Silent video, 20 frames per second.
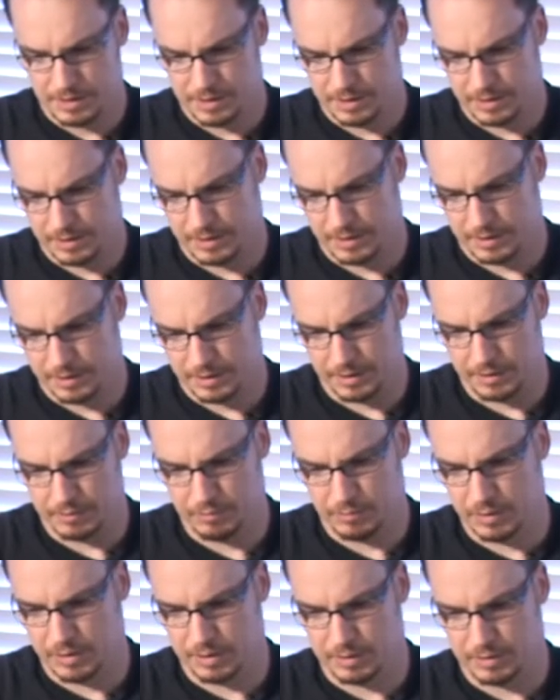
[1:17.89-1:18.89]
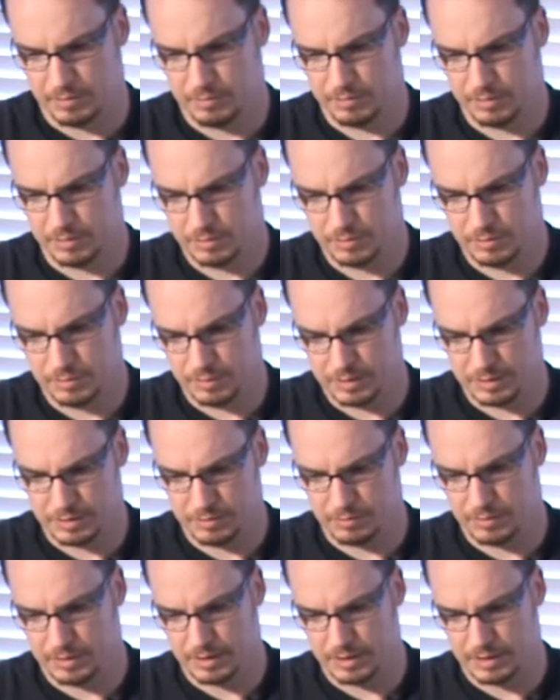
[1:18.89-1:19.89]
And you need one twice the
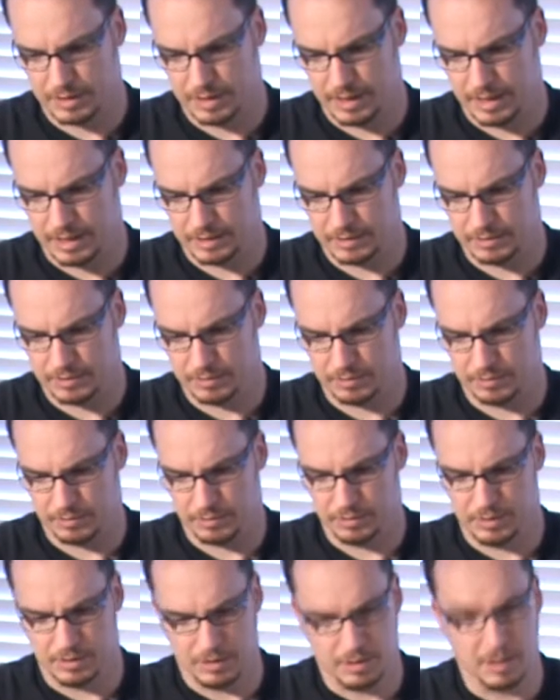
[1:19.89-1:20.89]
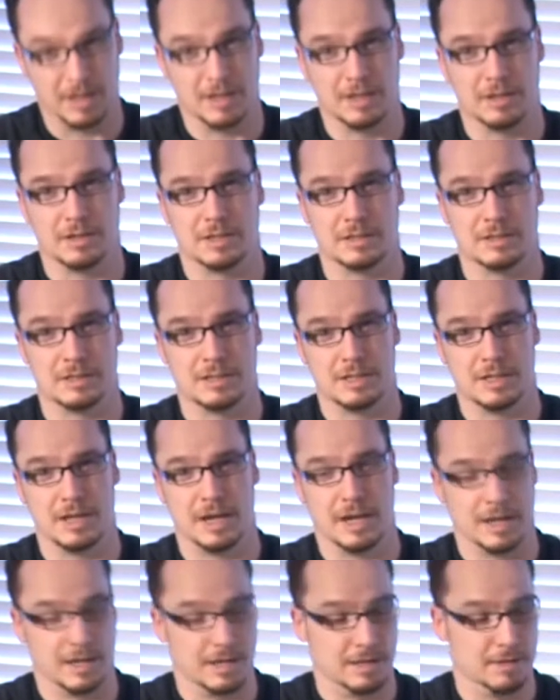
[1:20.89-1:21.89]
width of that, and you can see
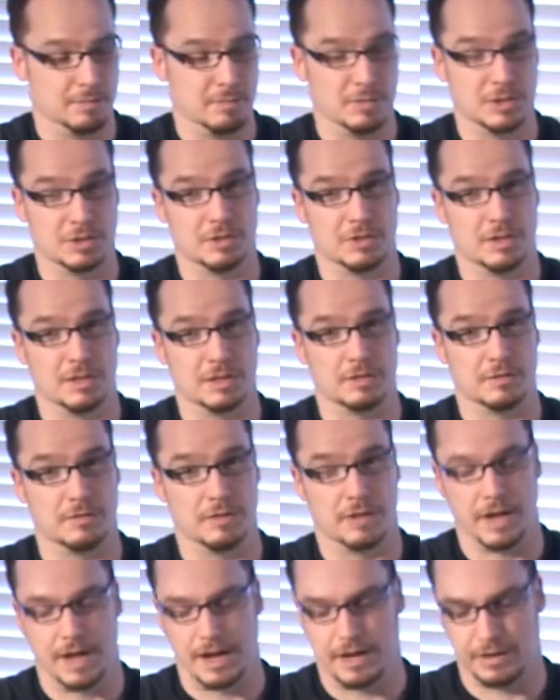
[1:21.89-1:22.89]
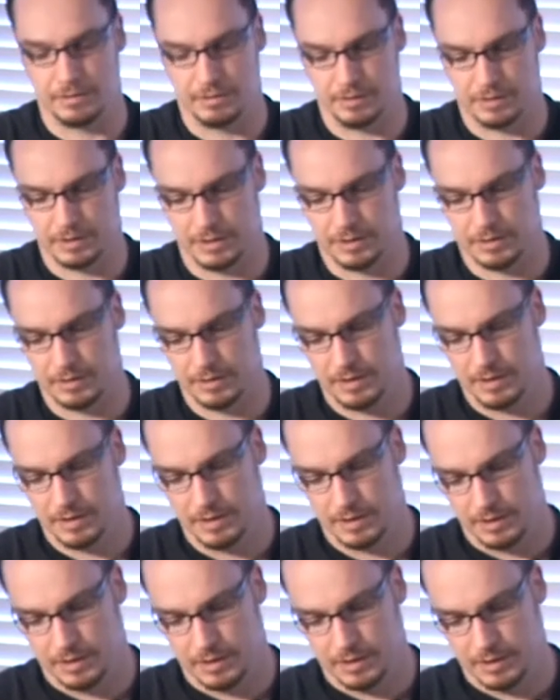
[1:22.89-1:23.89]
I measure things very accurately.
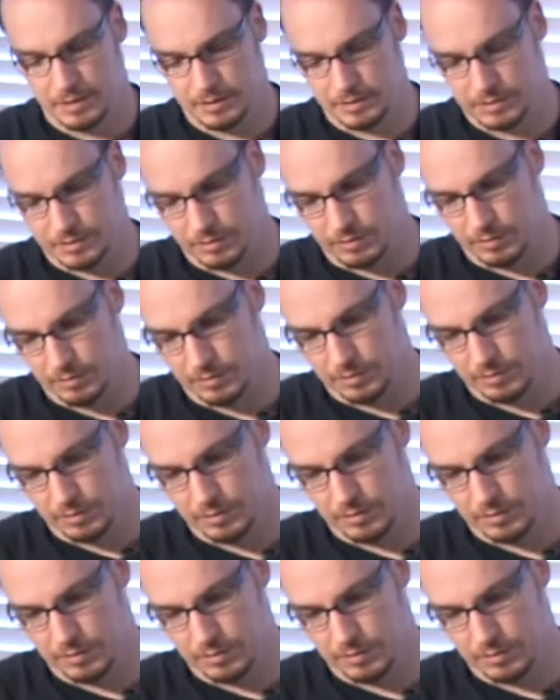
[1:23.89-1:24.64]
So